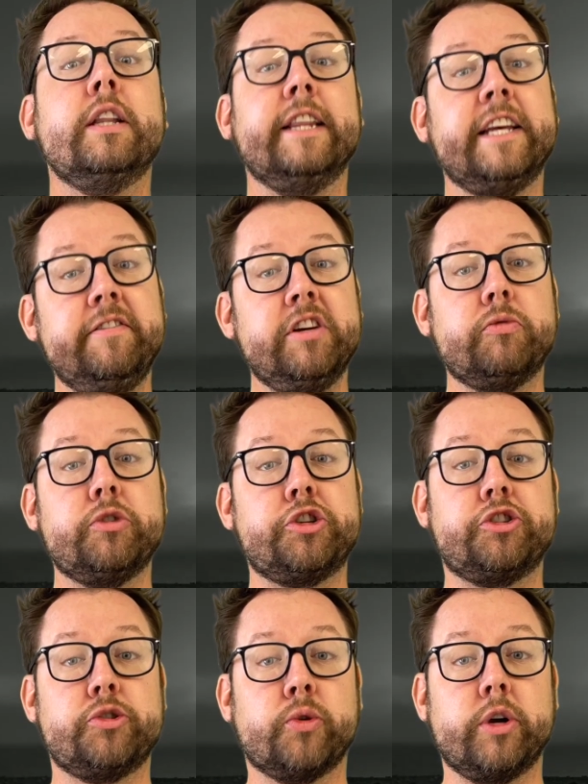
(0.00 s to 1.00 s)
Leaving
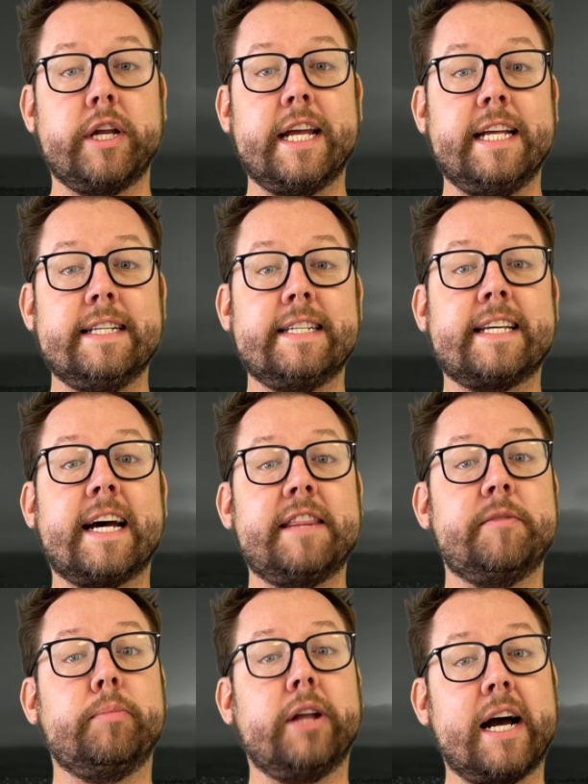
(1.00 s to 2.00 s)
Restore It inside
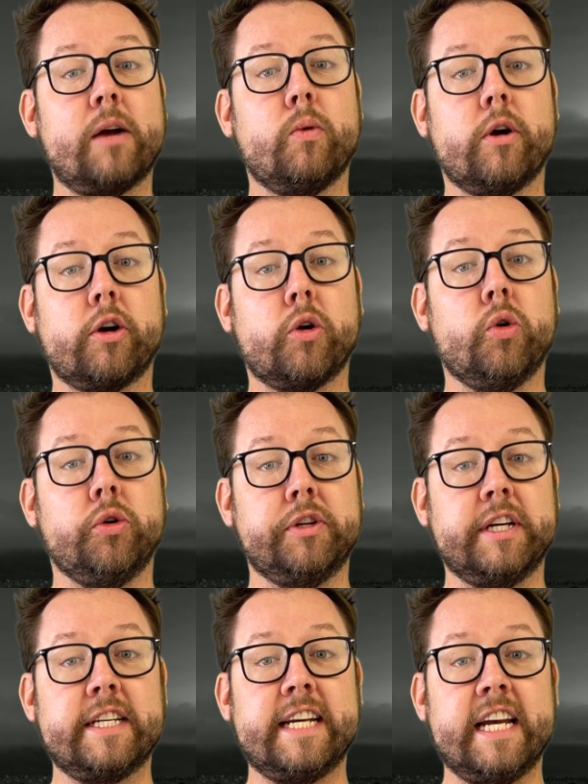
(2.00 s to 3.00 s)
the black water
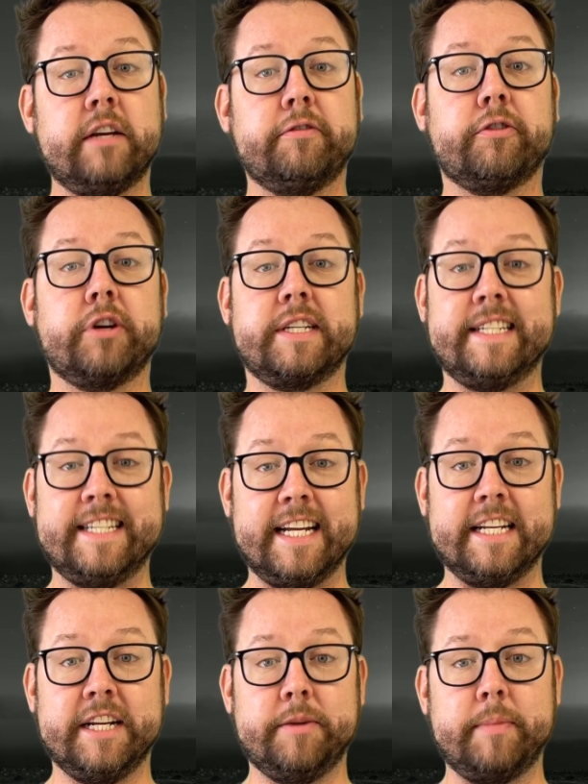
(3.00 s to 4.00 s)
holding tank for
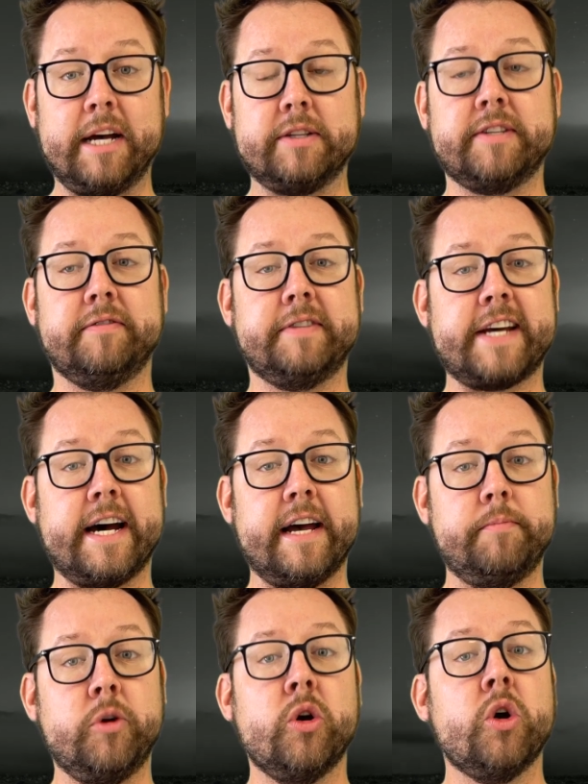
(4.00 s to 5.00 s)
extended amounts of
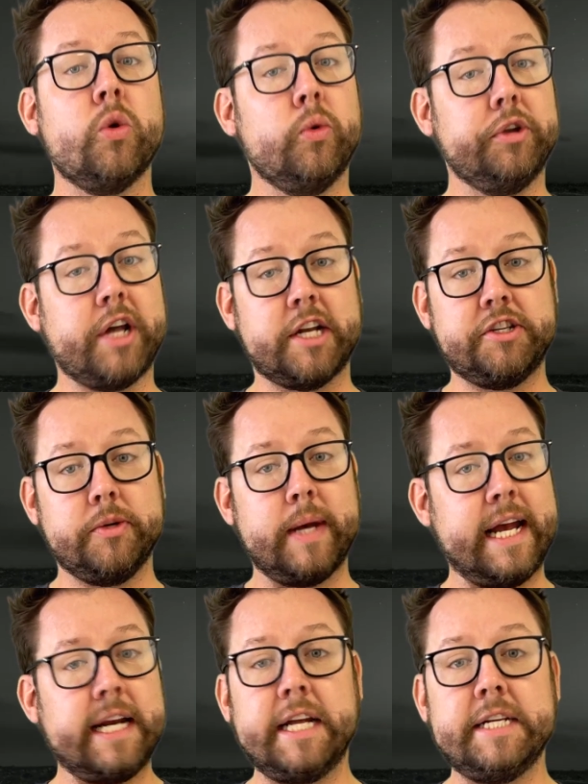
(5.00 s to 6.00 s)
time will not do
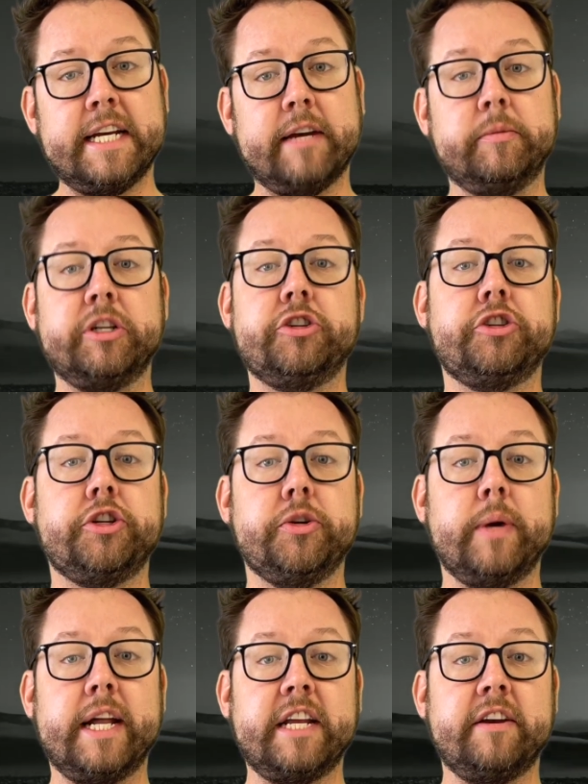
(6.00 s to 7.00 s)
any damage
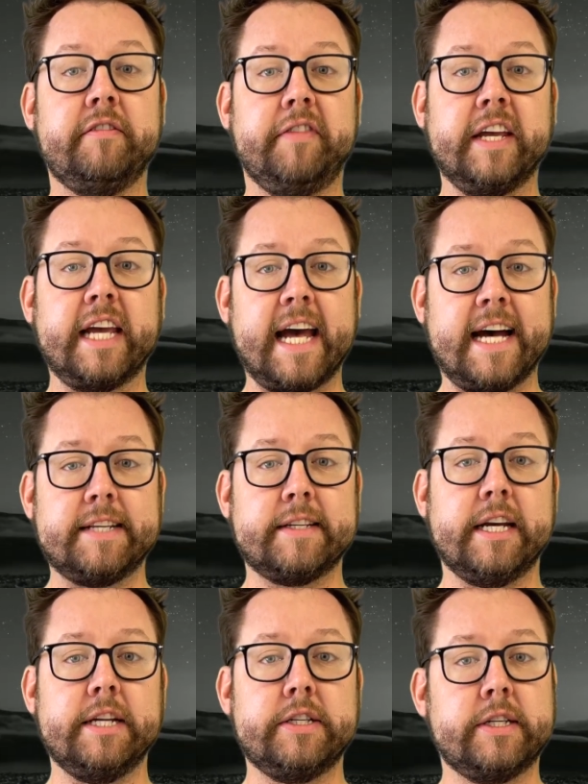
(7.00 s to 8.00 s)
to any of the
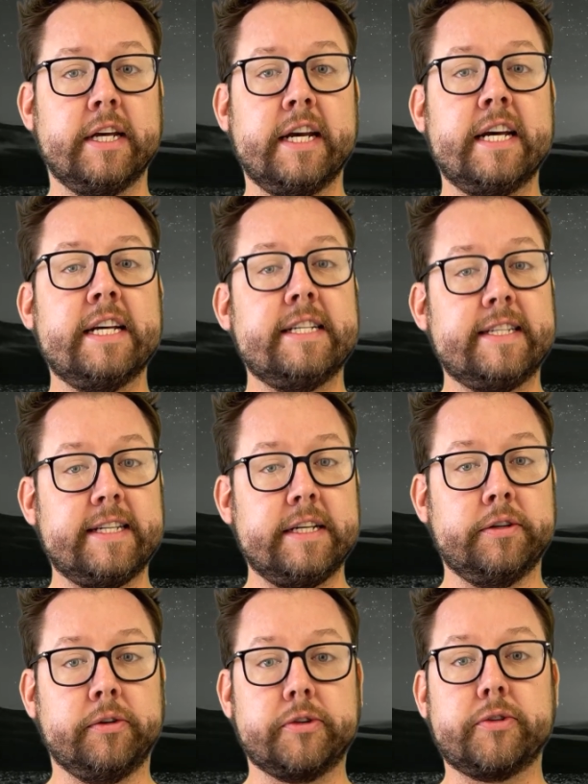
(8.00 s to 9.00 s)
gaskets,
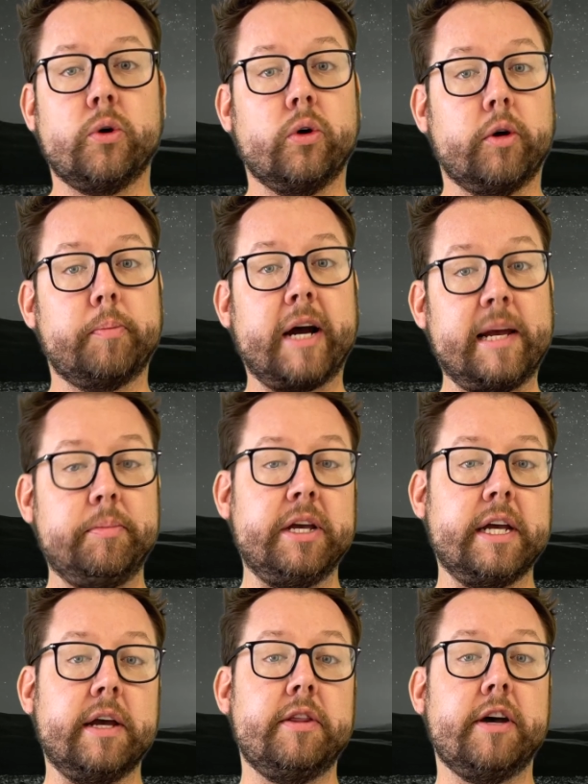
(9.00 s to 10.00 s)
seals, or
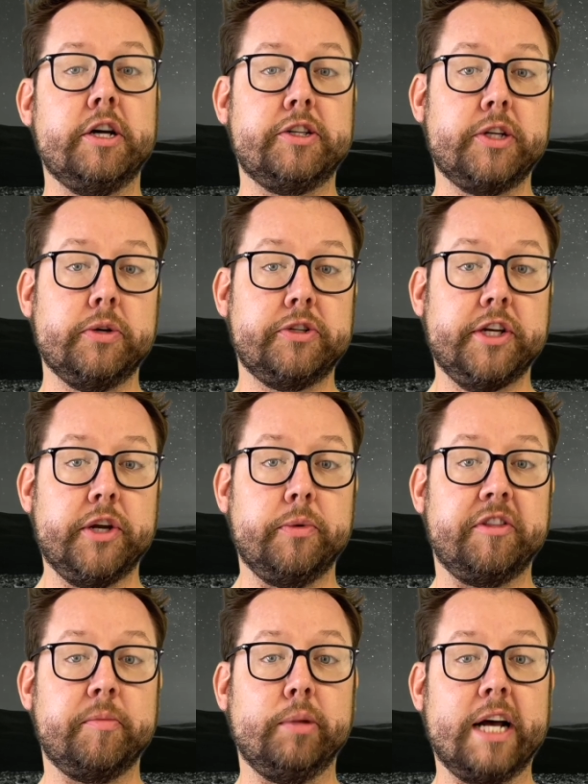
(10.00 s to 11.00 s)
piping associated
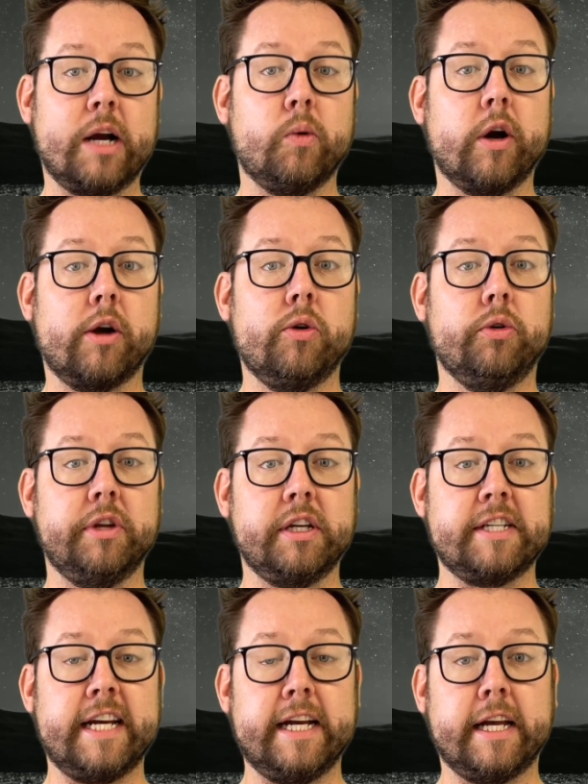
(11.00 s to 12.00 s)
with the black water holding
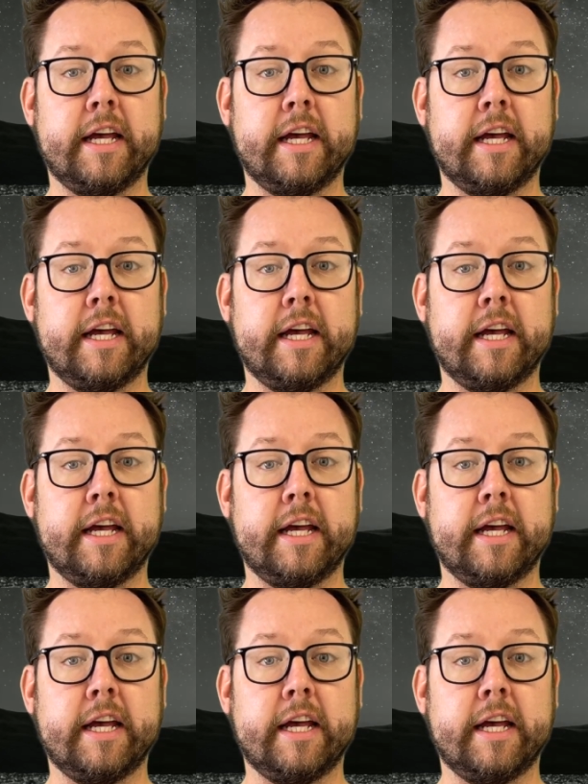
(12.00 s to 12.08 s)
tank.